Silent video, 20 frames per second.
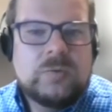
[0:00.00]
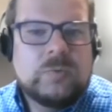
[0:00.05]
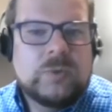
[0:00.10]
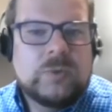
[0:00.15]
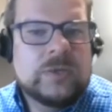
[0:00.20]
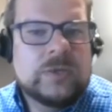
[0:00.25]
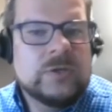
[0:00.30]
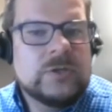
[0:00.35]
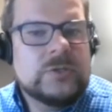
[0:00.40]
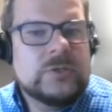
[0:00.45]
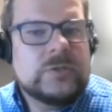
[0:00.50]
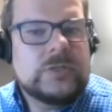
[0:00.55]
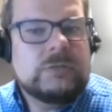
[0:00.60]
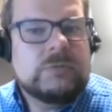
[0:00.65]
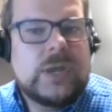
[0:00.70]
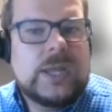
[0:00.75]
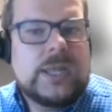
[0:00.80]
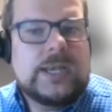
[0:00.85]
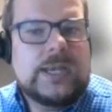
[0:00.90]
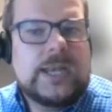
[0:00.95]
What you're
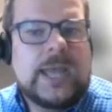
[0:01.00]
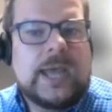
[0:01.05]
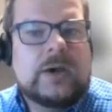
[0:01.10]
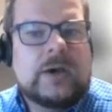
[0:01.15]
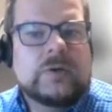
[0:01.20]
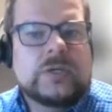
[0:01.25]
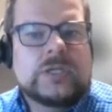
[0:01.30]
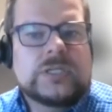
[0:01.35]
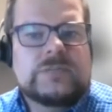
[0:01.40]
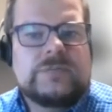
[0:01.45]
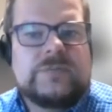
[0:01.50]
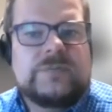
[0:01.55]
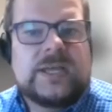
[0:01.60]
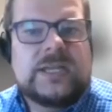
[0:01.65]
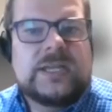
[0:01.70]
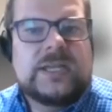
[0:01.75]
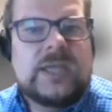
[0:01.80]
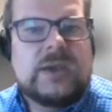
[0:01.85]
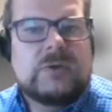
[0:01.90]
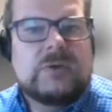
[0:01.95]
doing right now is
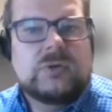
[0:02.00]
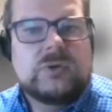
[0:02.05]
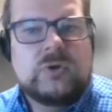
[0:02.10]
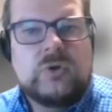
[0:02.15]
finding out